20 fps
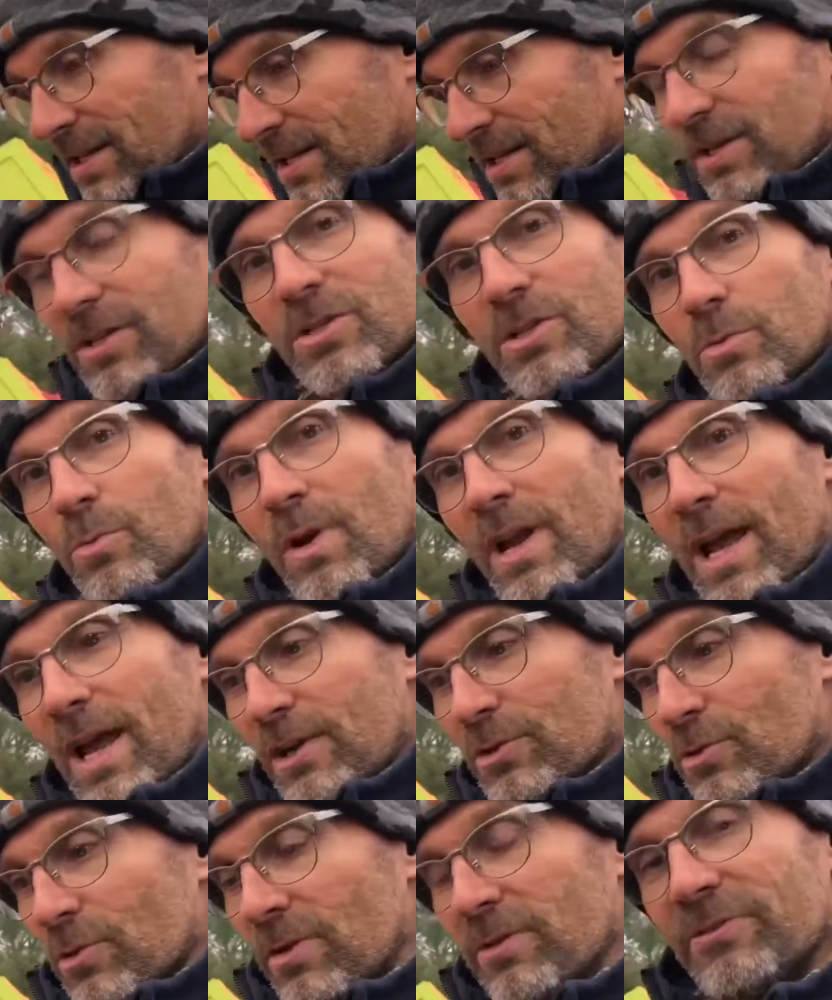to an
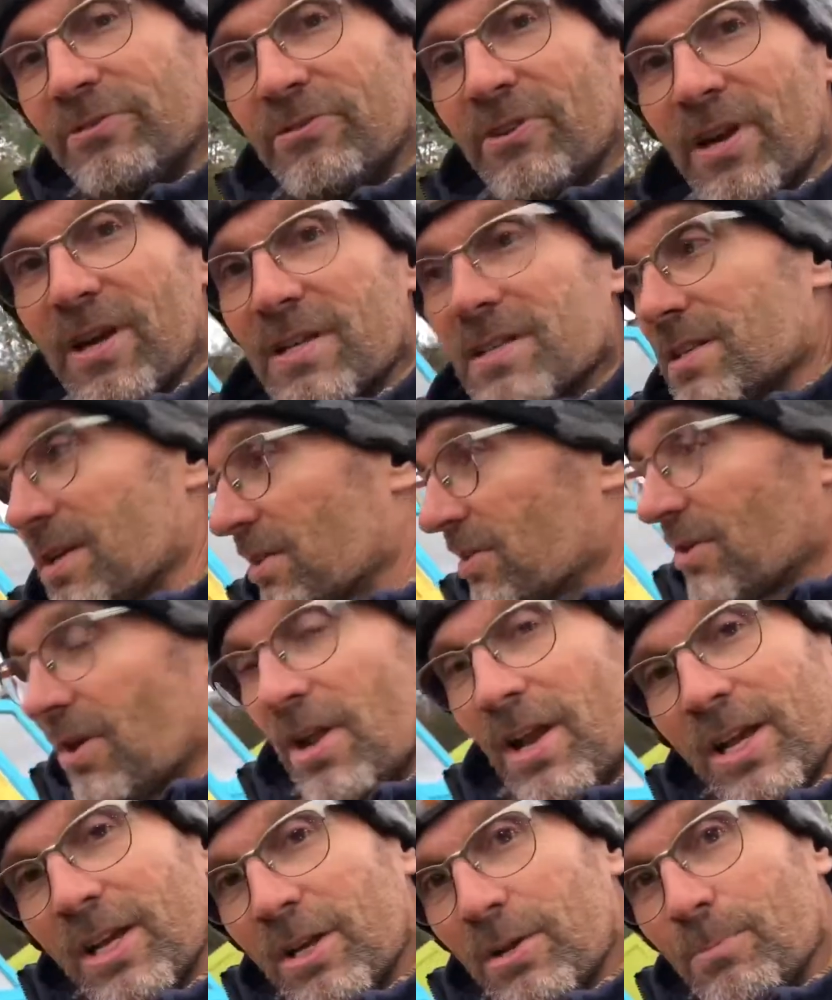actual fence. I thought I
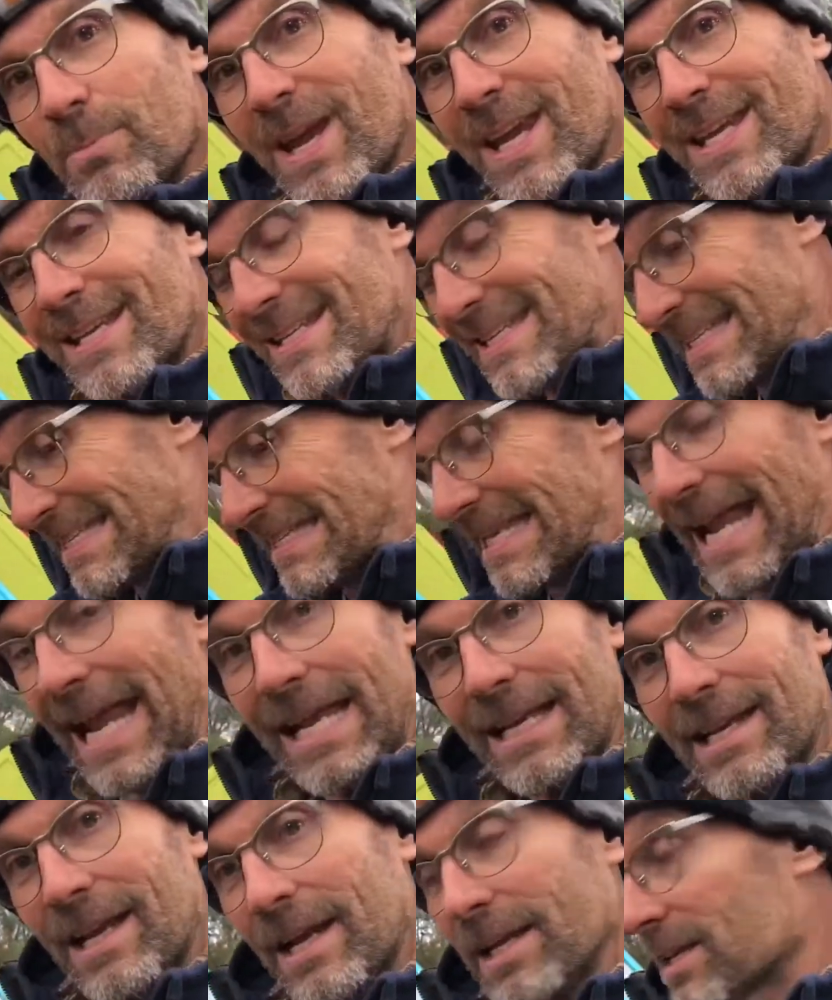could make it stand
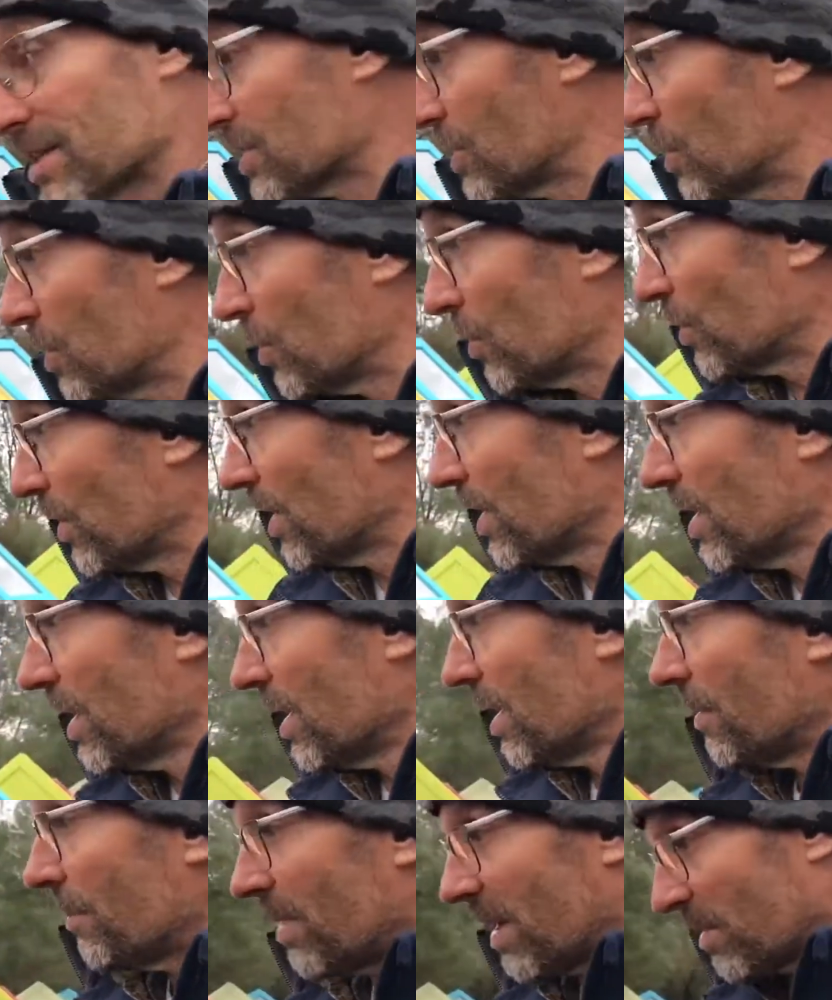on its own
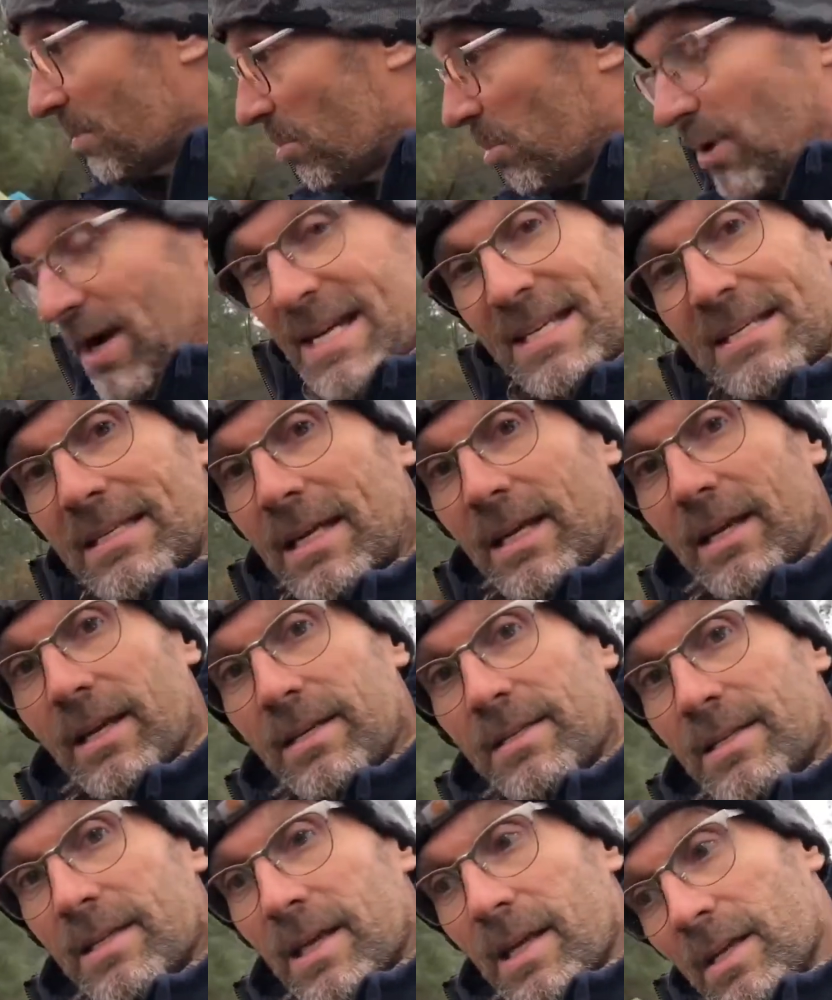by bracing it
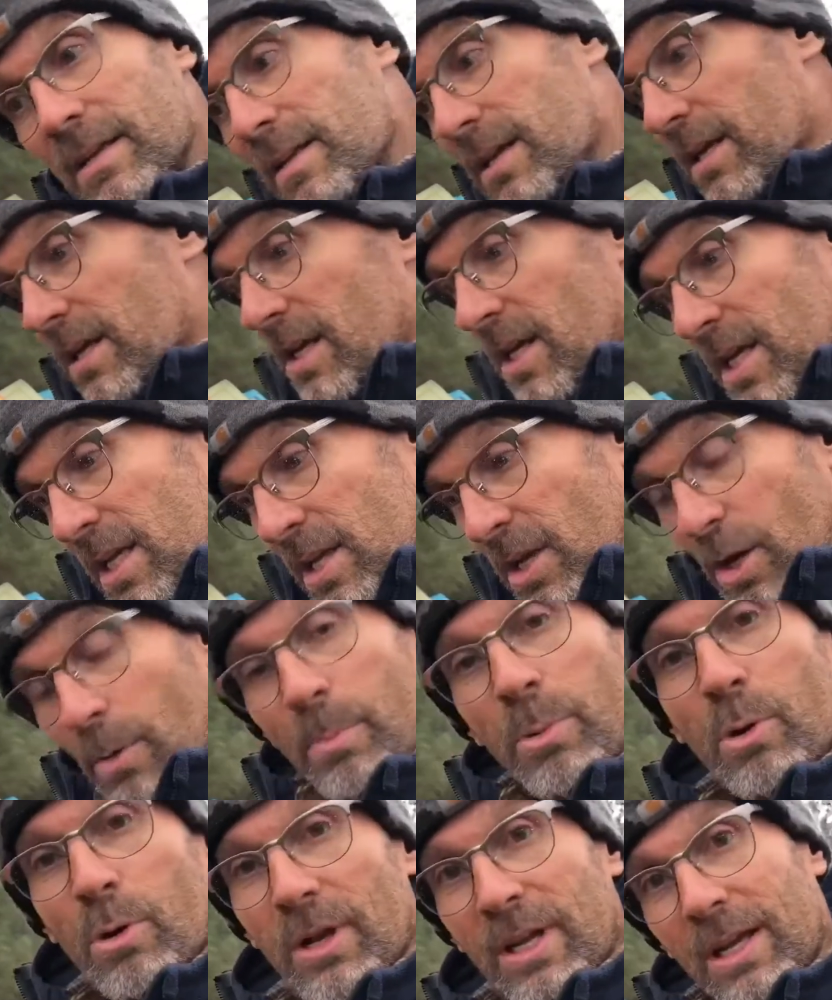and,
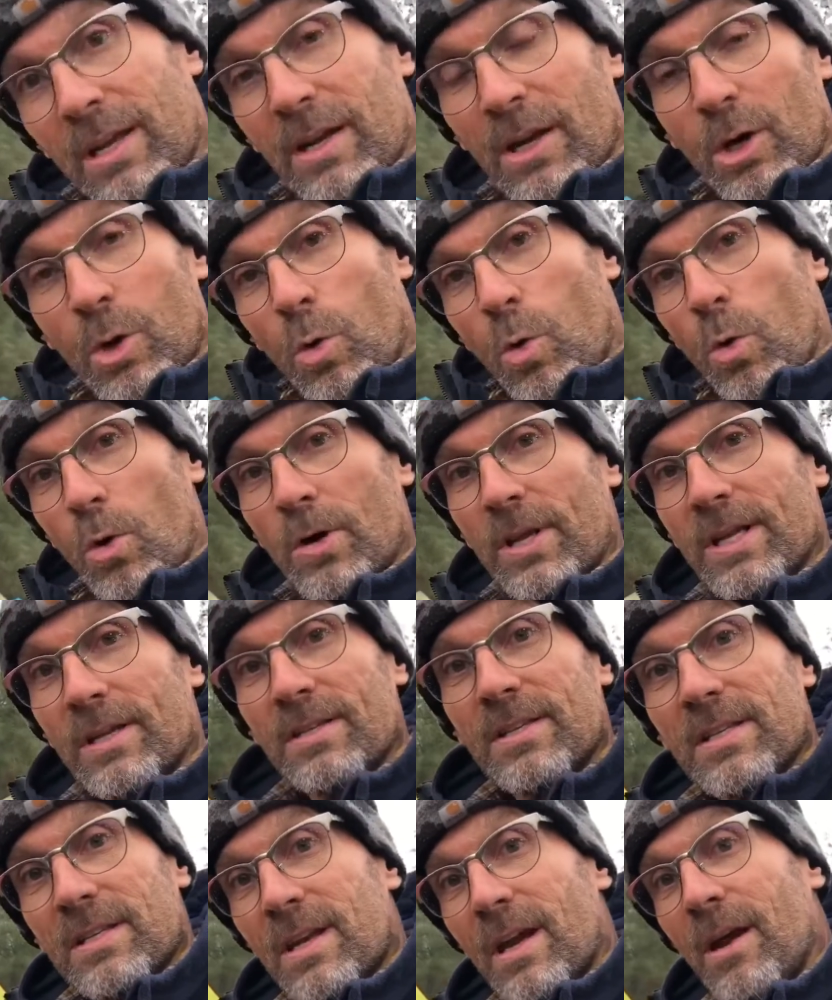putting it accordion
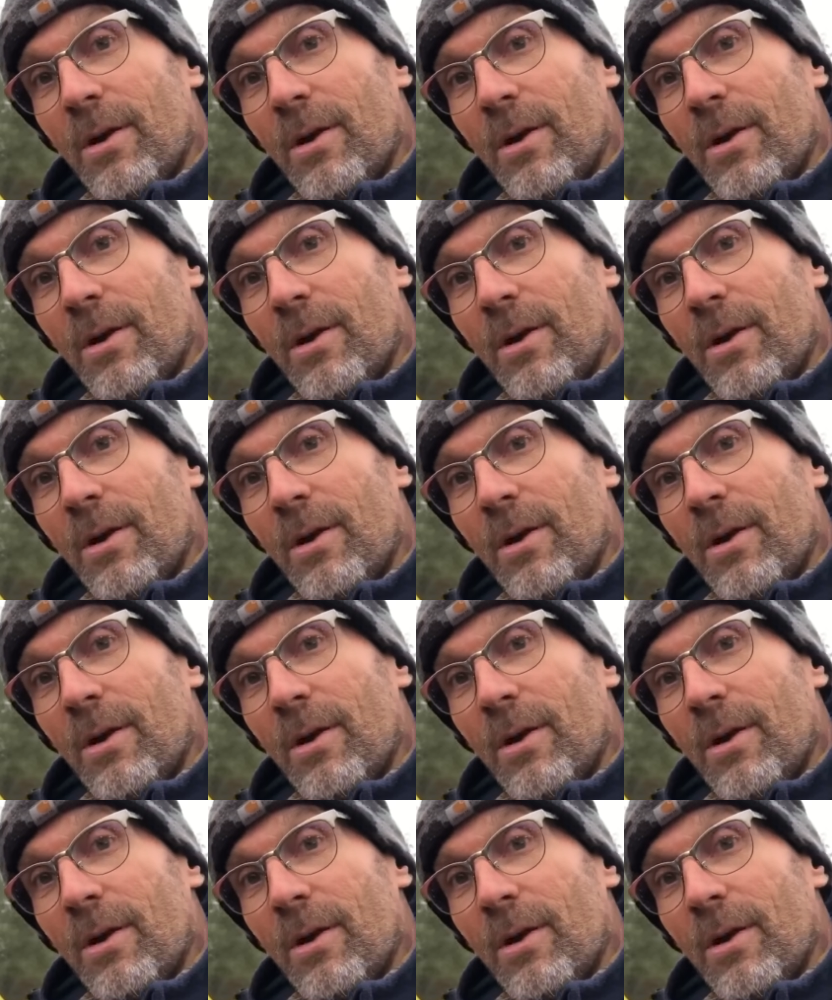style.